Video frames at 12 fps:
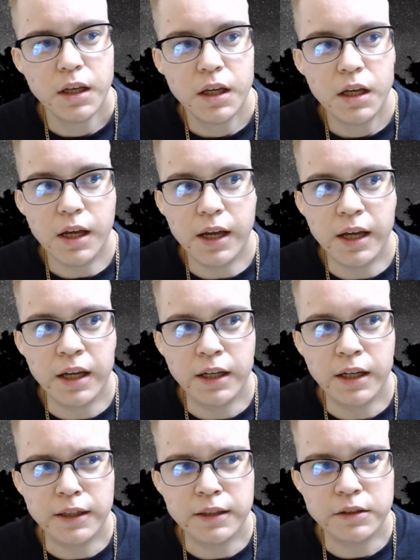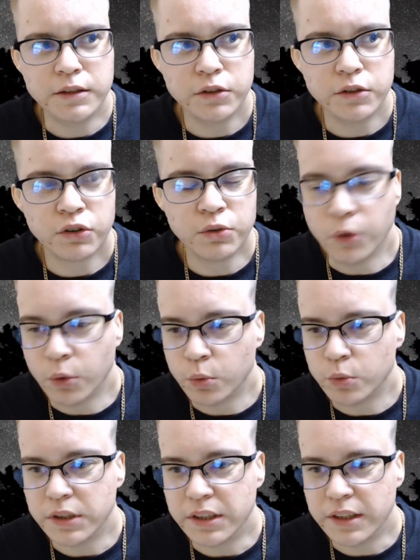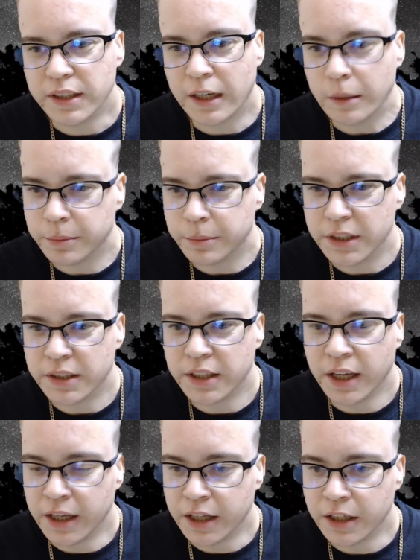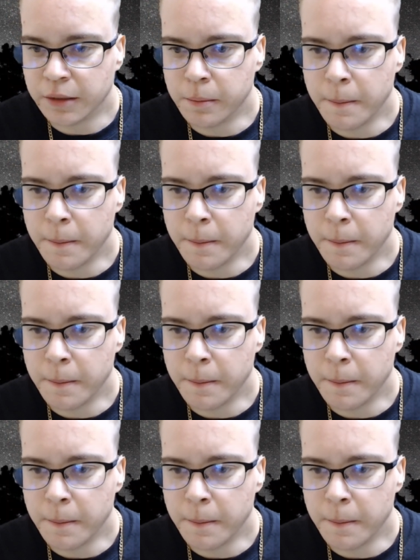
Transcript: And slowly that became